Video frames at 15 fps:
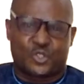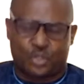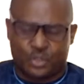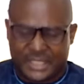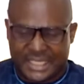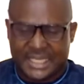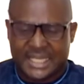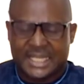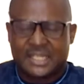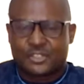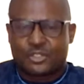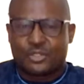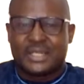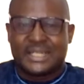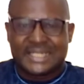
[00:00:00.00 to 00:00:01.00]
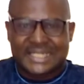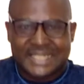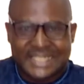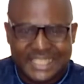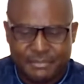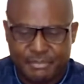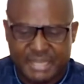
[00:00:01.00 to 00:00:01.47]
to the to the
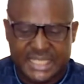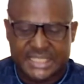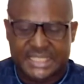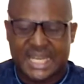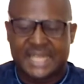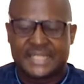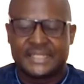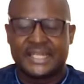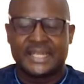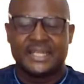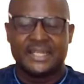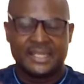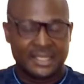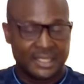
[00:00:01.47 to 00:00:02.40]
image and the